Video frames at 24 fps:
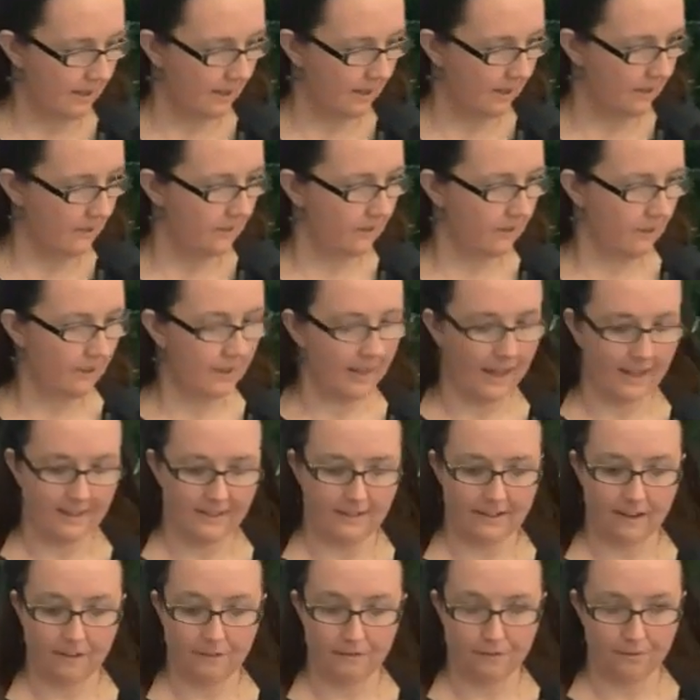So that's
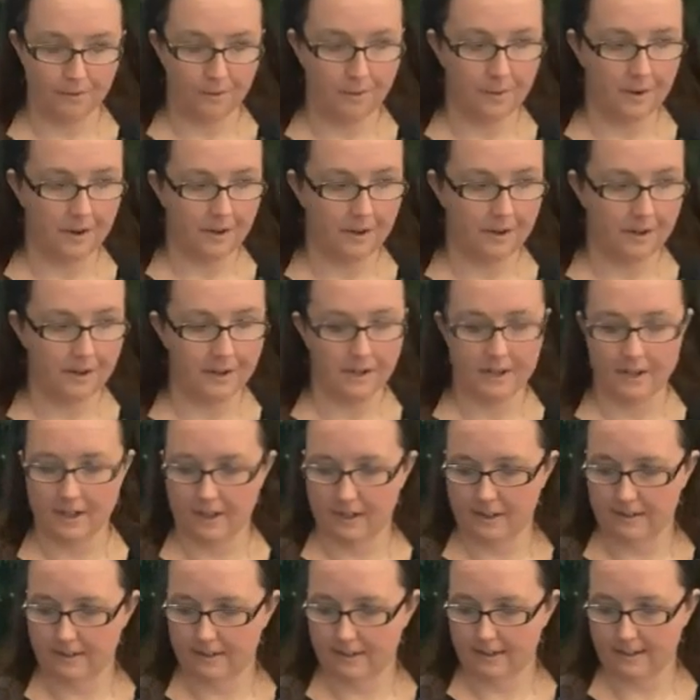it for
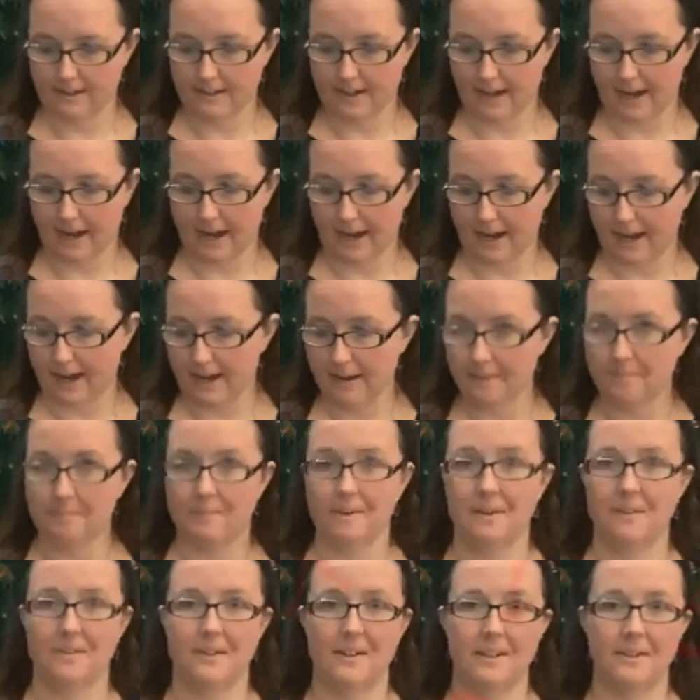today.
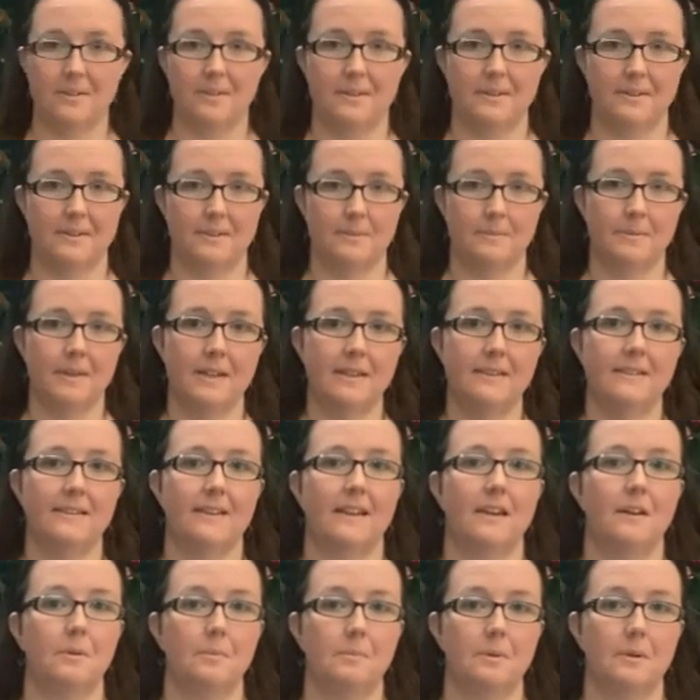Merry Christmas. I
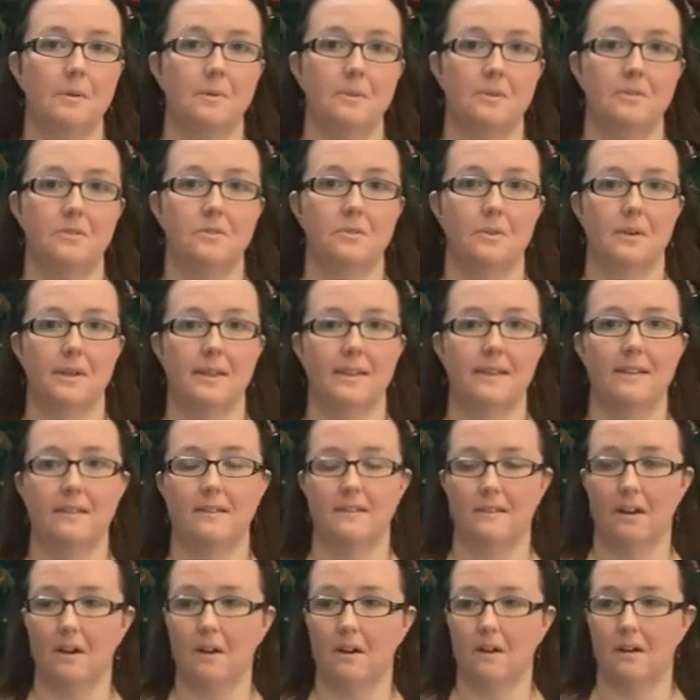hope you enjoyed this
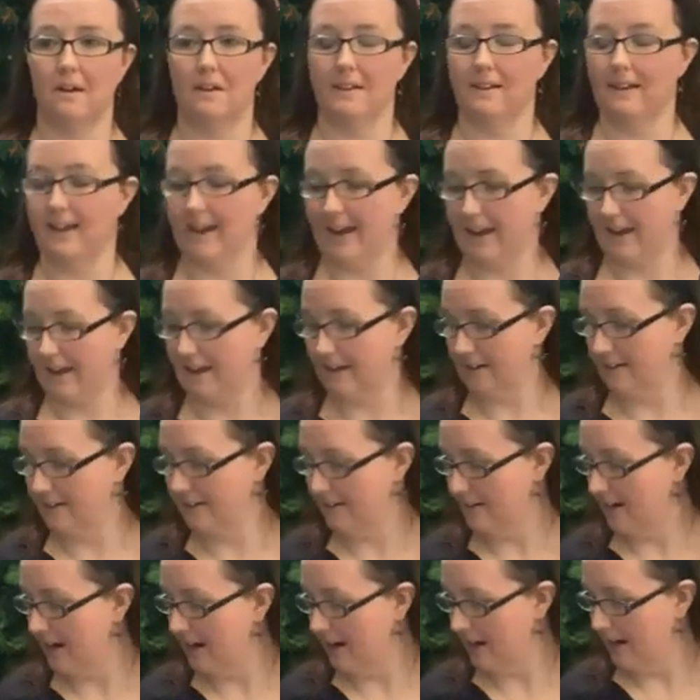haul, and
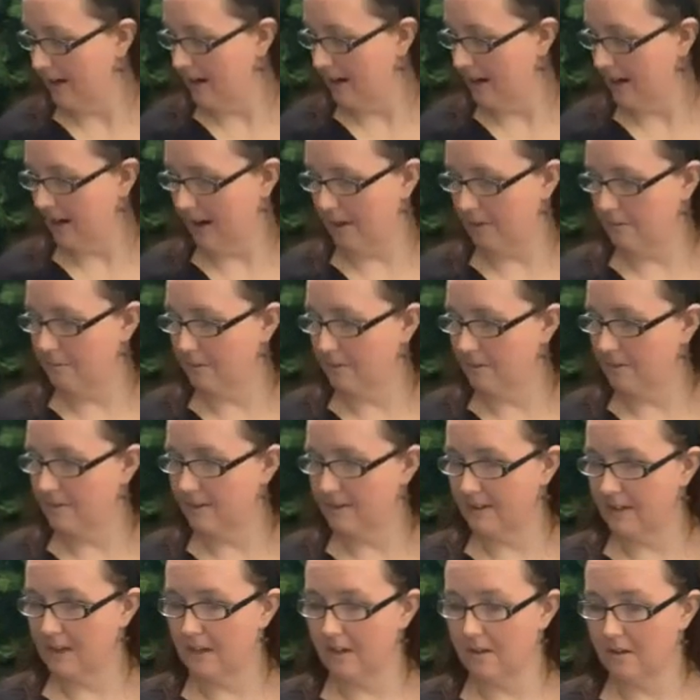I will
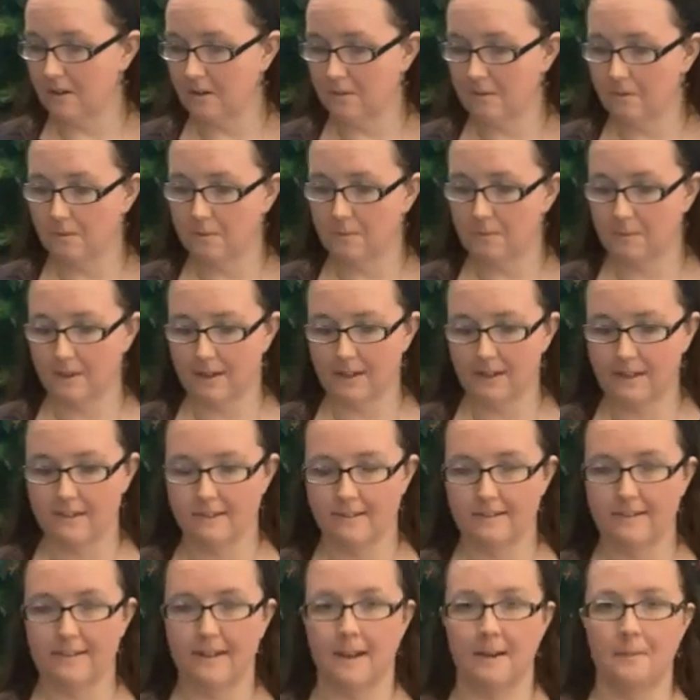see you when
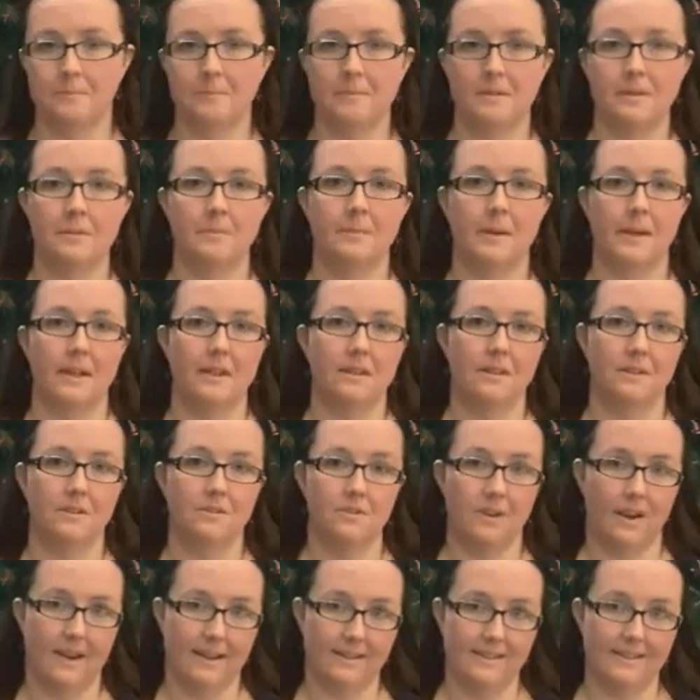it's time to make the
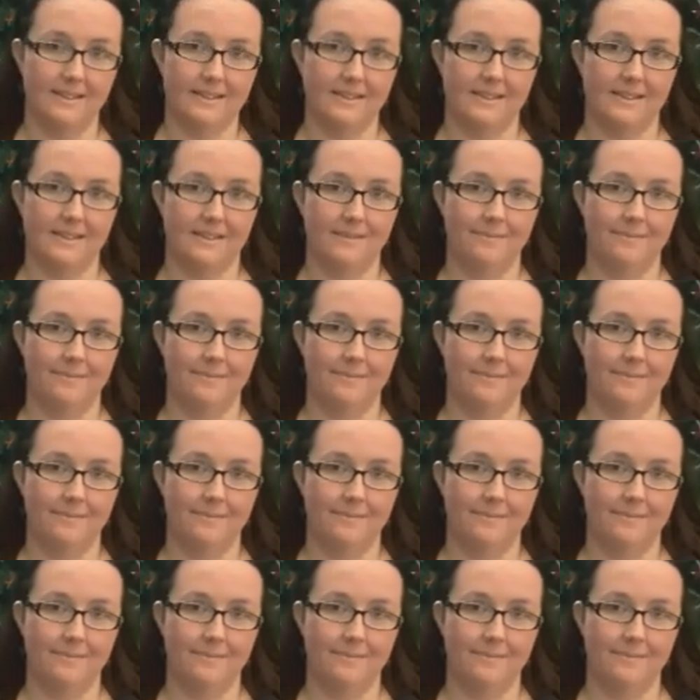dress.